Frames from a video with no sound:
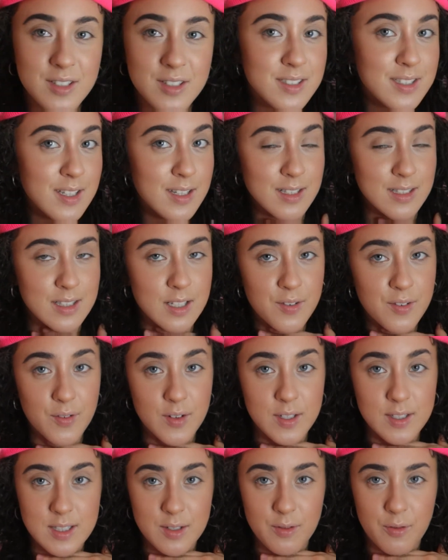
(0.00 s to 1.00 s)
you can see the
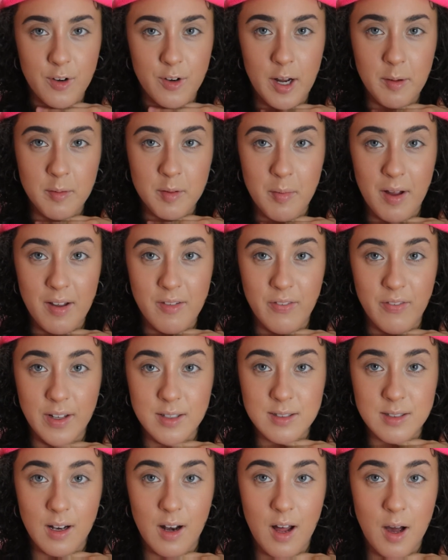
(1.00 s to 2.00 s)
difference. It framed my
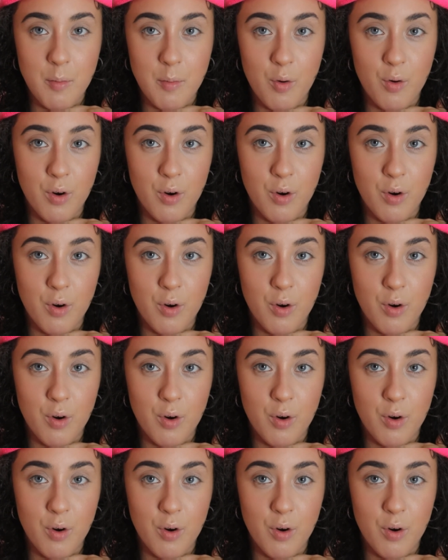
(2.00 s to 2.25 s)
face a lot